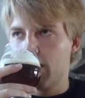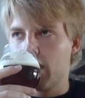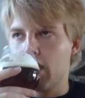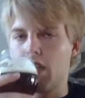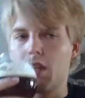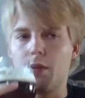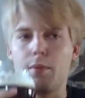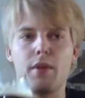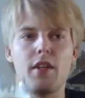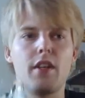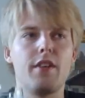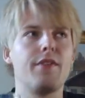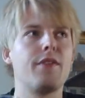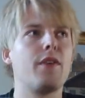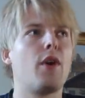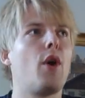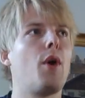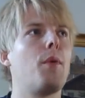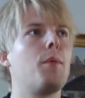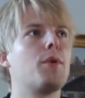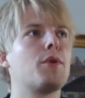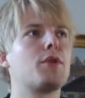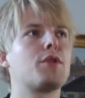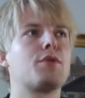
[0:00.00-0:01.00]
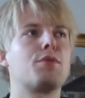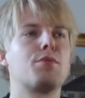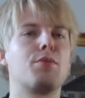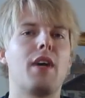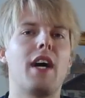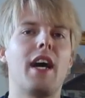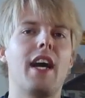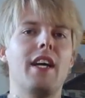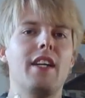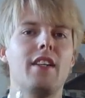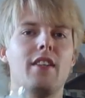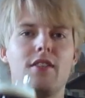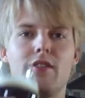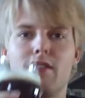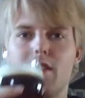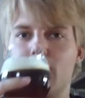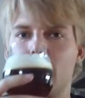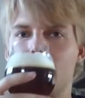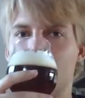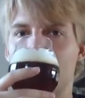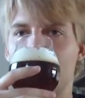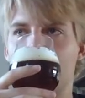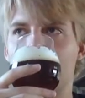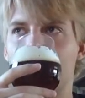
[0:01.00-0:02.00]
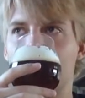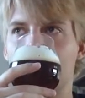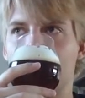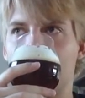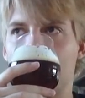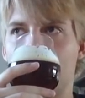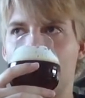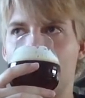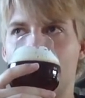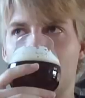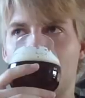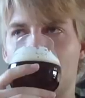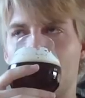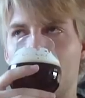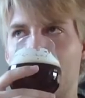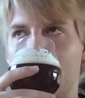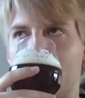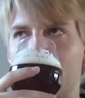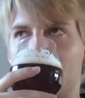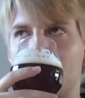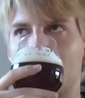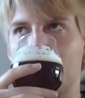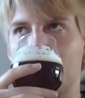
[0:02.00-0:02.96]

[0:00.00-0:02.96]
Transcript: little bit of almost rye note in there or something. It's got like a